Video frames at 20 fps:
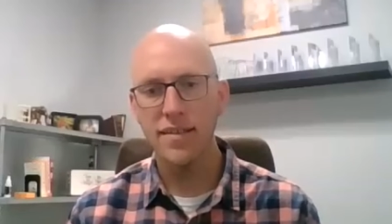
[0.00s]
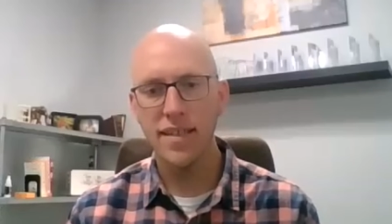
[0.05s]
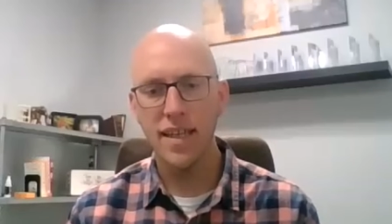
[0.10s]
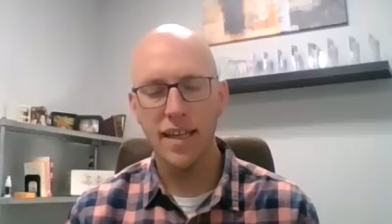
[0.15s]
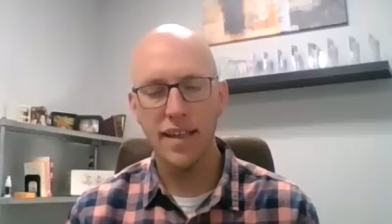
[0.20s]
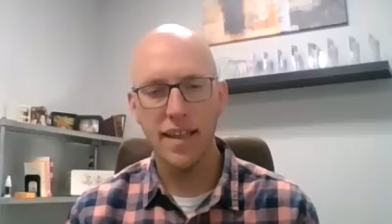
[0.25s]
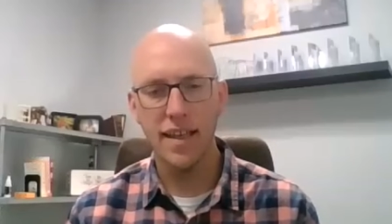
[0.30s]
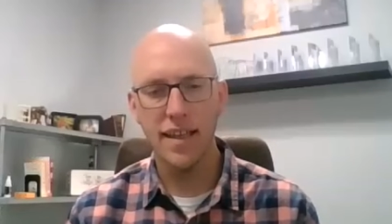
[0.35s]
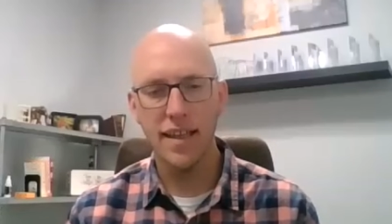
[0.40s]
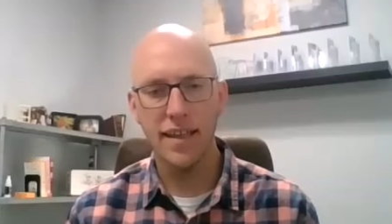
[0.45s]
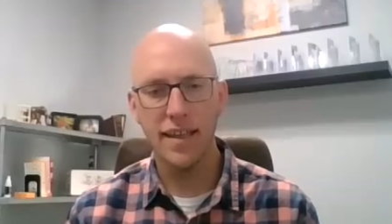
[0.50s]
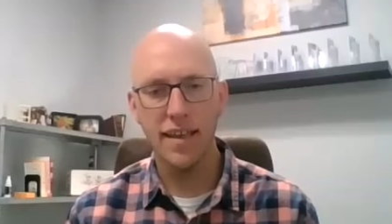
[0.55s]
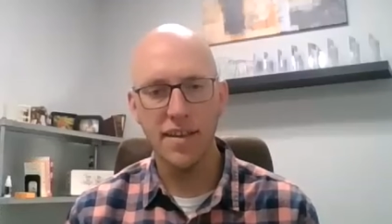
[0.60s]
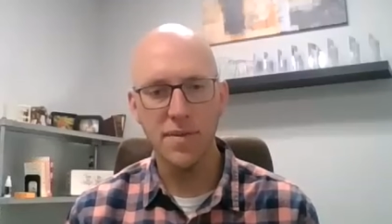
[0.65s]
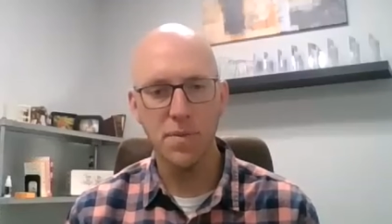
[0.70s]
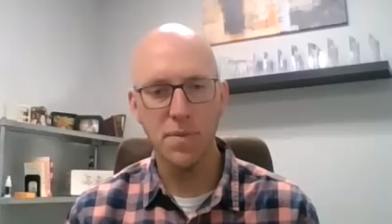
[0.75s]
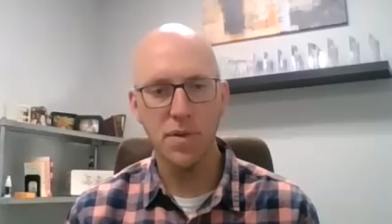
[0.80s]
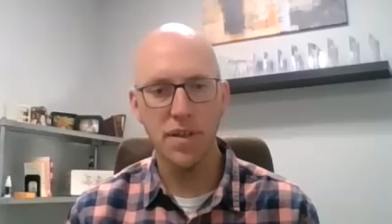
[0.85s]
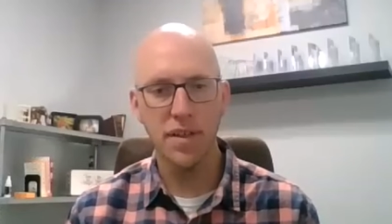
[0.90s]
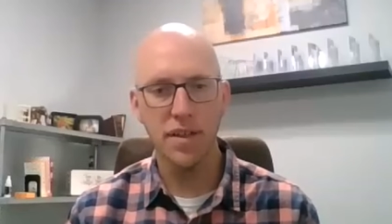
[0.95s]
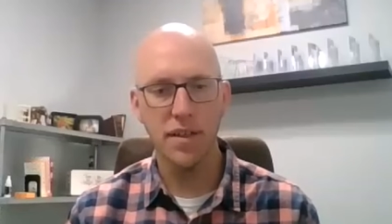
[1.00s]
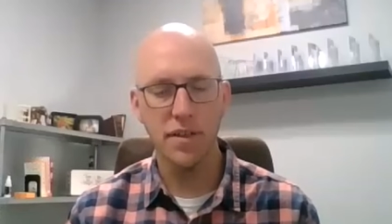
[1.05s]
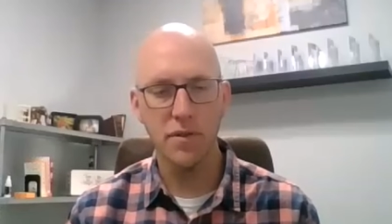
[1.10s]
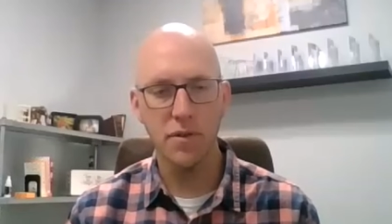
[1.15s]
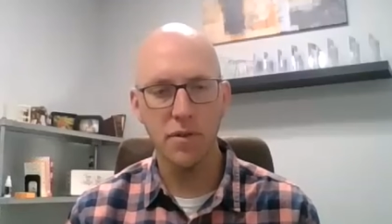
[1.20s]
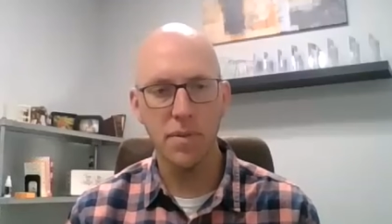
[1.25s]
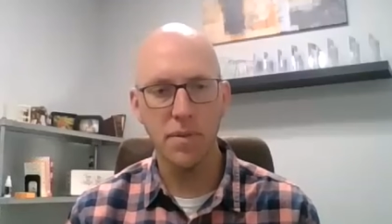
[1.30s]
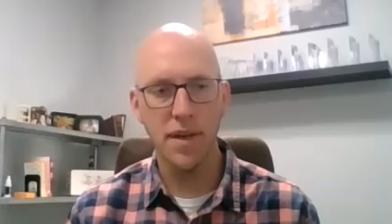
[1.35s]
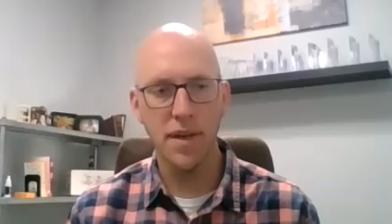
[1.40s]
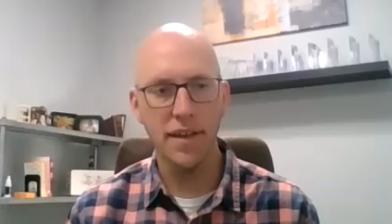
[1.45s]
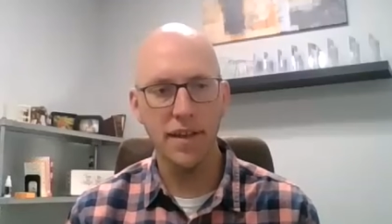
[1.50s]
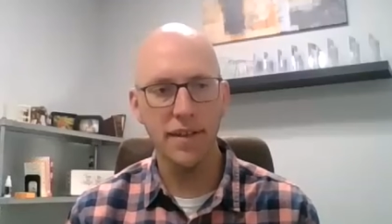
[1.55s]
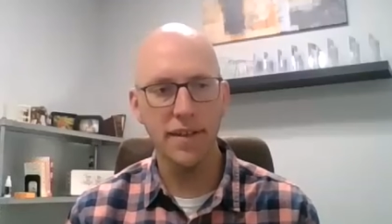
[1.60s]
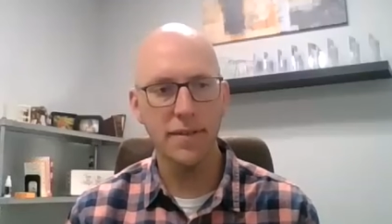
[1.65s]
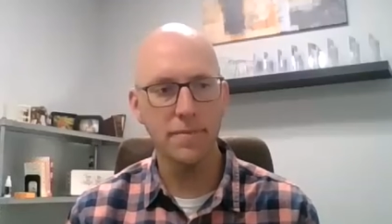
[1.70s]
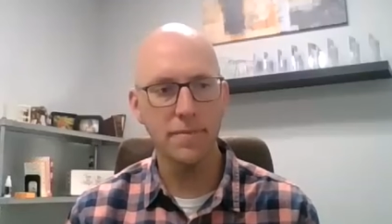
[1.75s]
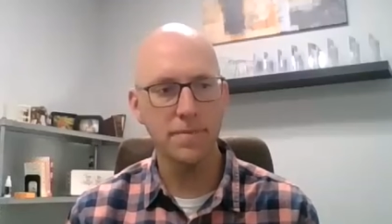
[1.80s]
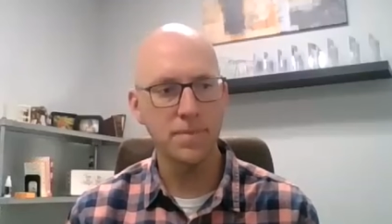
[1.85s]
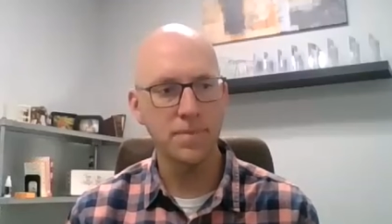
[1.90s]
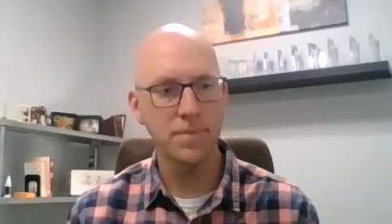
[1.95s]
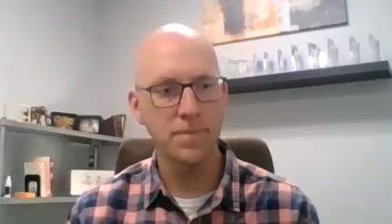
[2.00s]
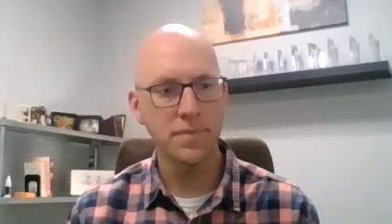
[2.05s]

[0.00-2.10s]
taking that case, putting it onto a pallet.